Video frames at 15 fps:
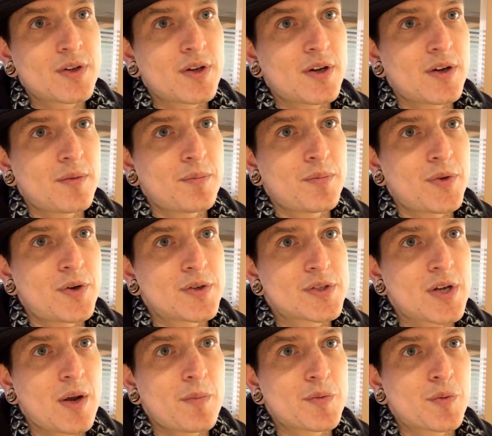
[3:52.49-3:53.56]
Um, there's
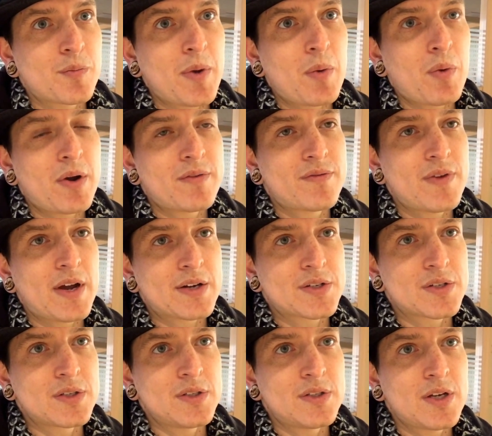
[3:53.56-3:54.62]
times when my wife
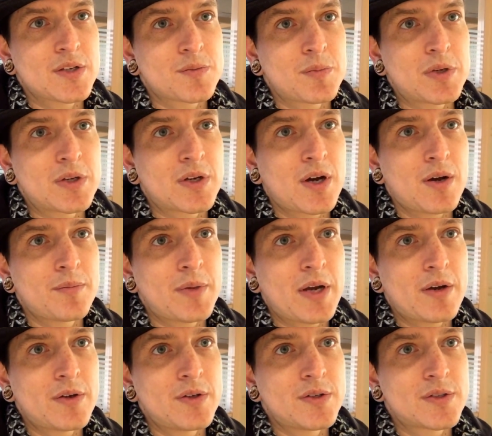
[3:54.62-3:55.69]
actually tells me calm
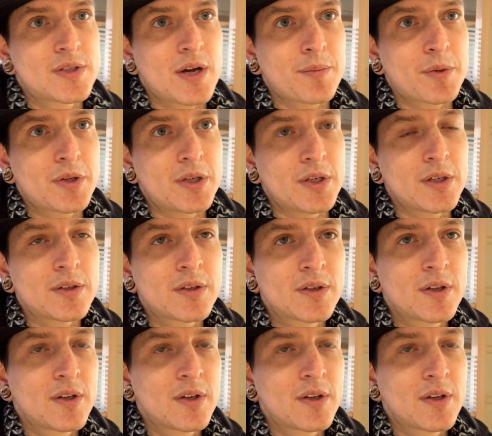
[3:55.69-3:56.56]
down and stop cleaning,